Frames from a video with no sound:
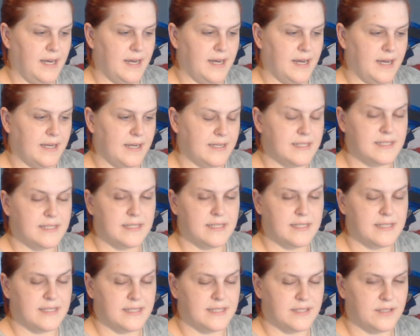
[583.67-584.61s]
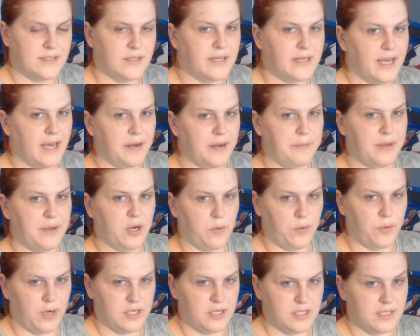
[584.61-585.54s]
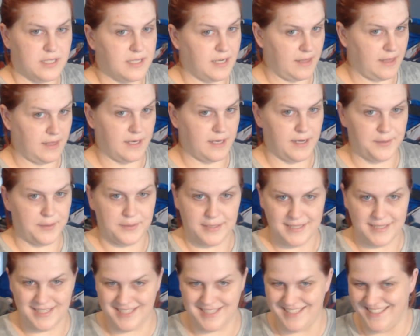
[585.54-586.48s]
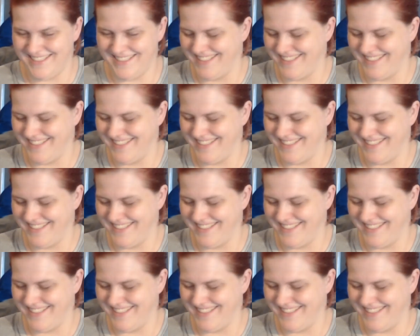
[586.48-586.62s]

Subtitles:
Because it's turning out a bigger project than I thought it was.